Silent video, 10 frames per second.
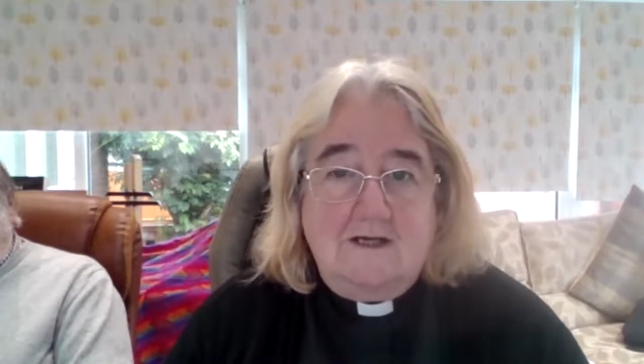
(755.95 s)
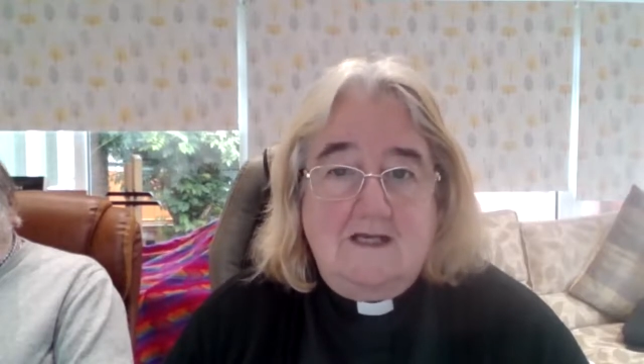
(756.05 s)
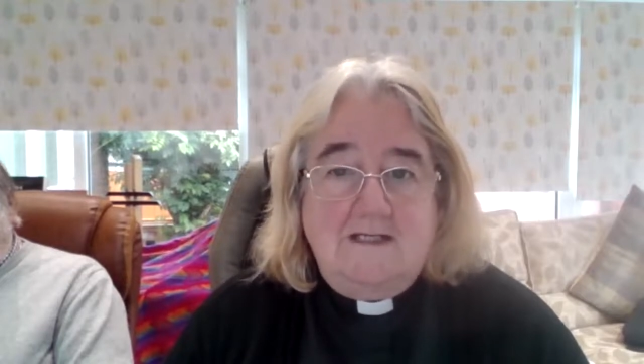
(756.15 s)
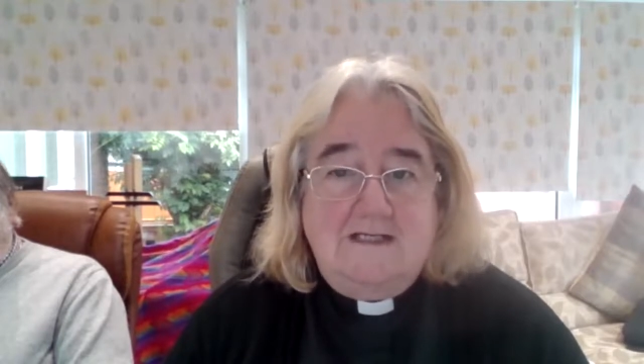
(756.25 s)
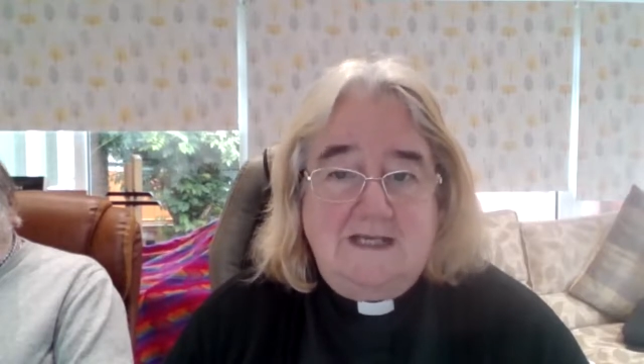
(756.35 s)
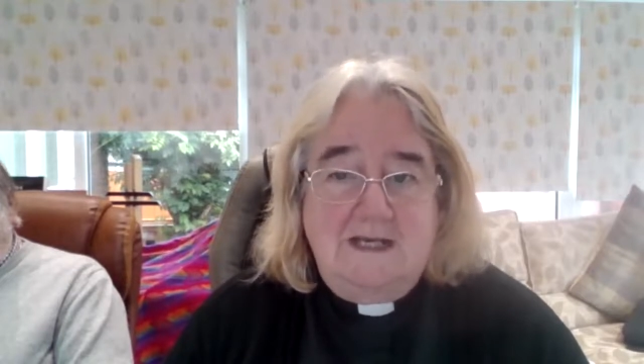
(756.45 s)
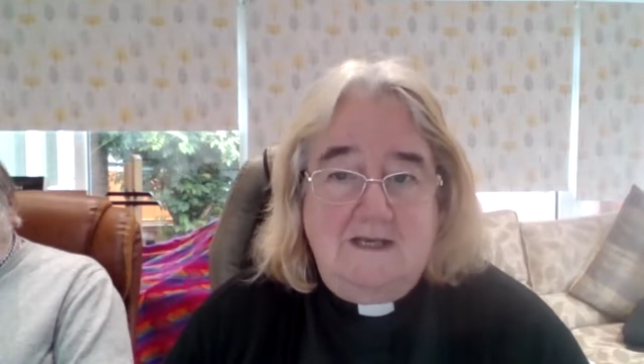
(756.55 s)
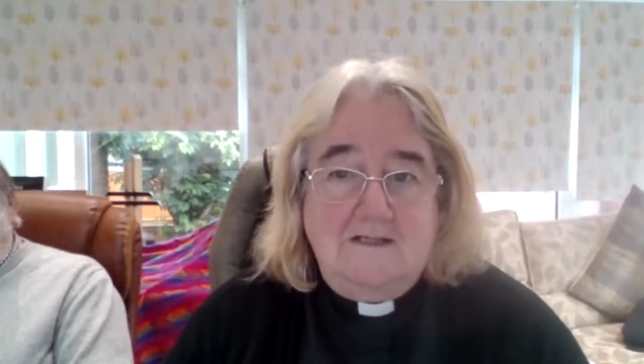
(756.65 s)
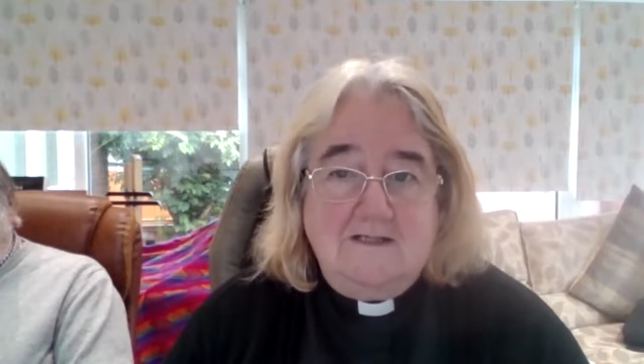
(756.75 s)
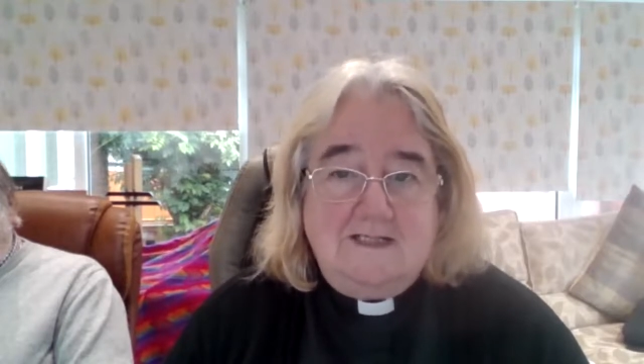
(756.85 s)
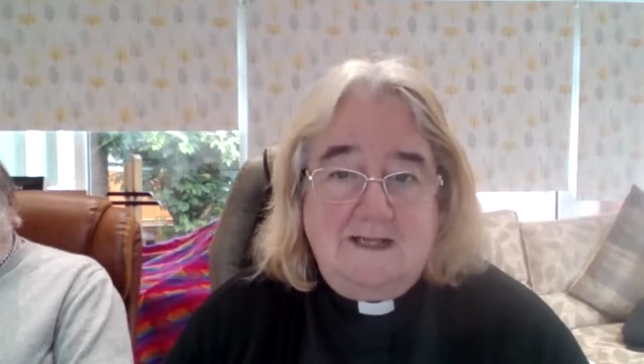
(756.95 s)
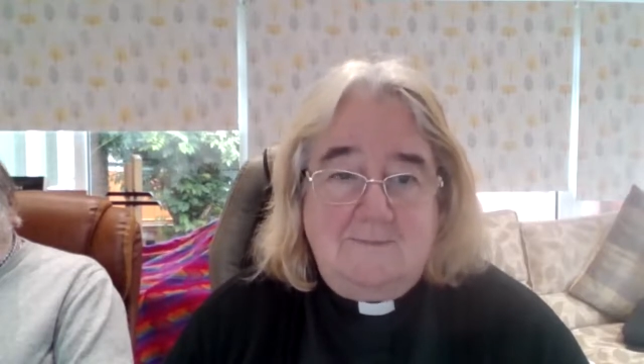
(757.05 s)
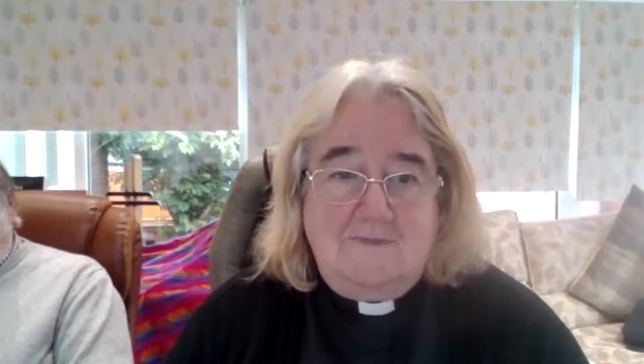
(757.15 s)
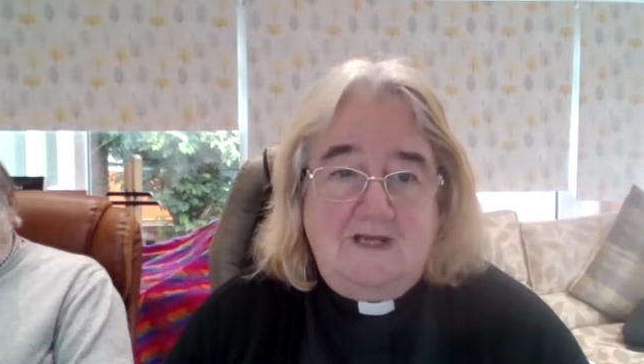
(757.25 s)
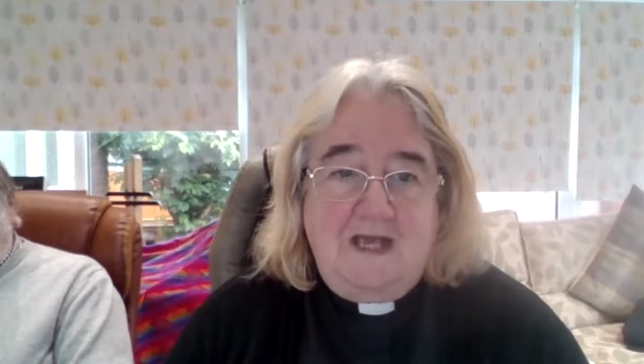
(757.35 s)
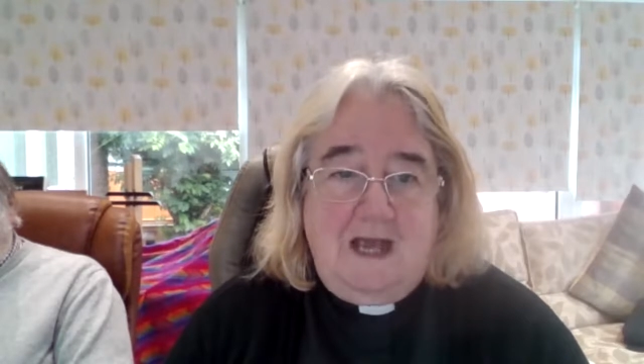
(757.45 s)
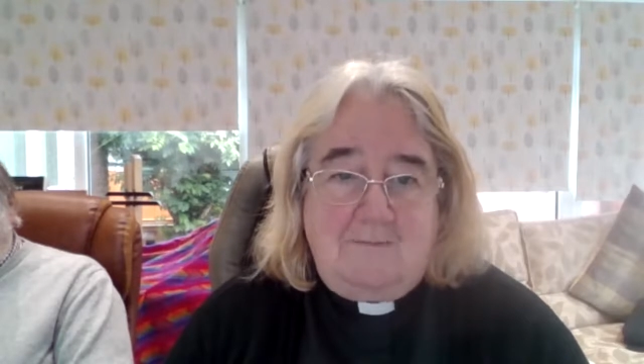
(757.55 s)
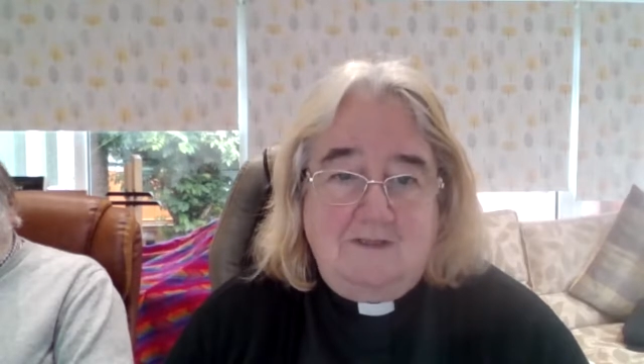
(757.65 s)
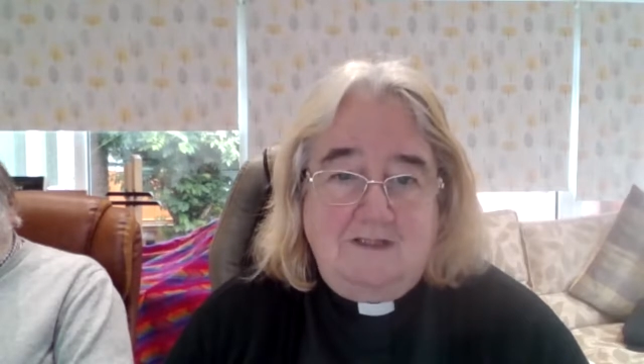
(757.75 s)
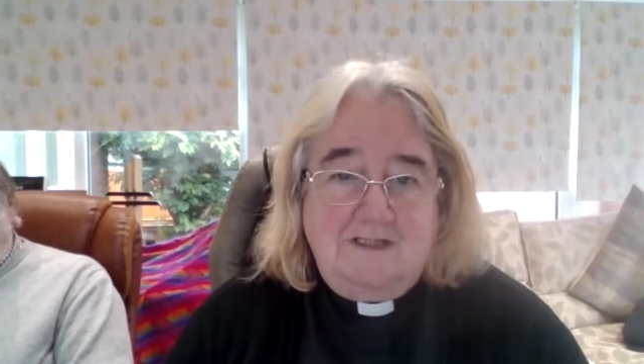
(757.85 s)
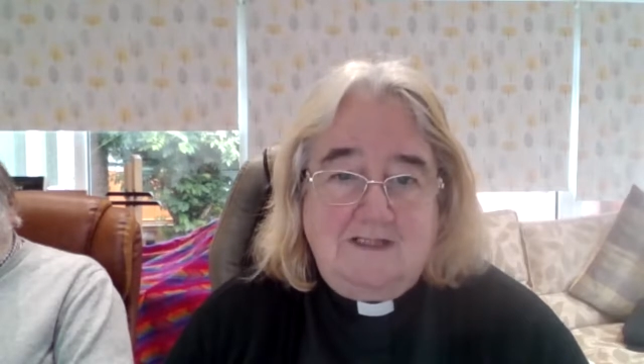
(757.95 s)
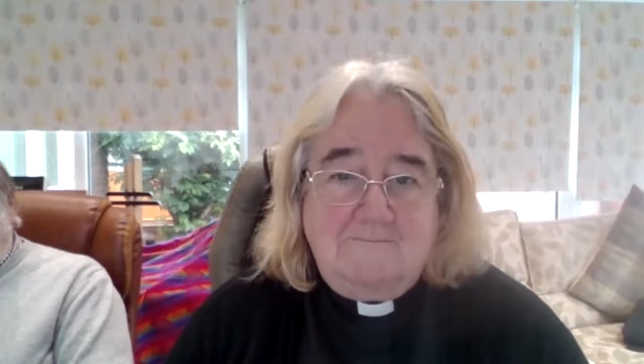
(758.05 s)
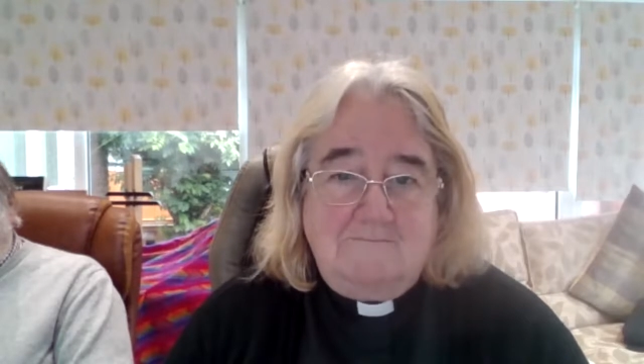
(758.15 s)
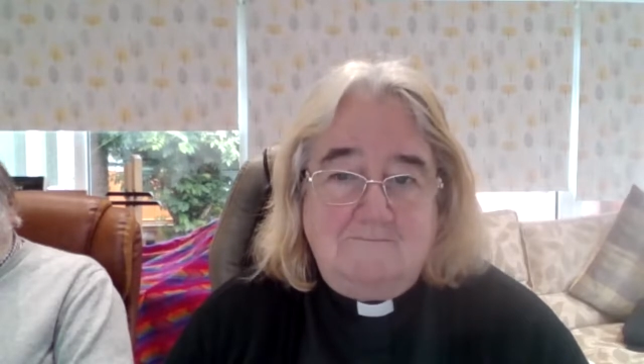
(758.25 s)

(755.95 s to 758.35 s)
until something happens.